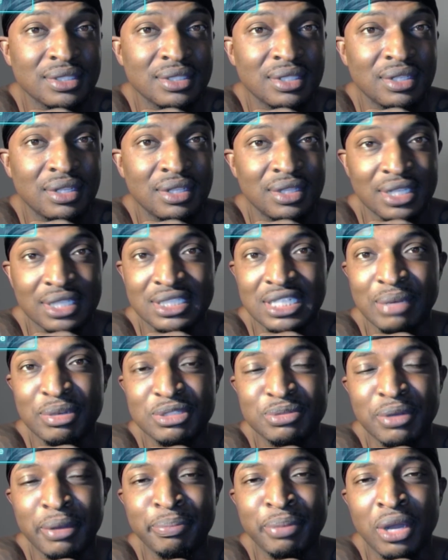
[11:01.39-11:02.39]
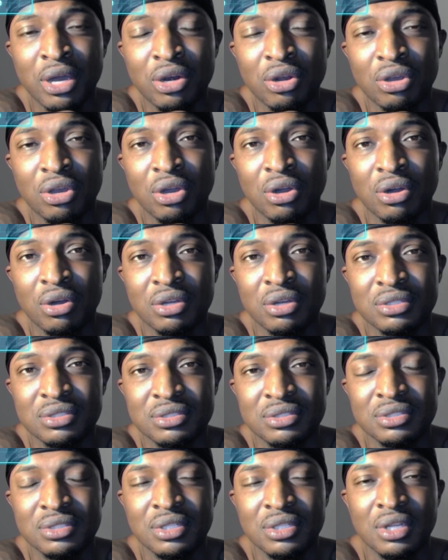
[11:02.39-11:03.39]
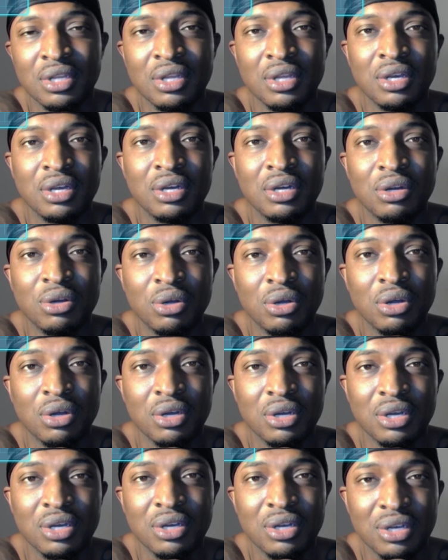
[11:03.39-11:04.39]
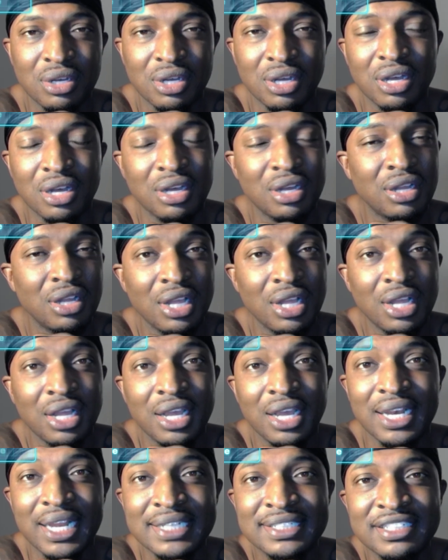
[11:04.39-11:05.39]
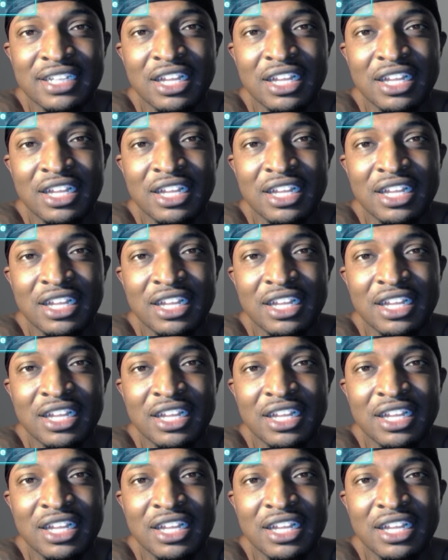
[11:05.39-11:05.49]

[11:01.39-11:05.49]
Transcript: That's how much my bottle costs. And let's say you're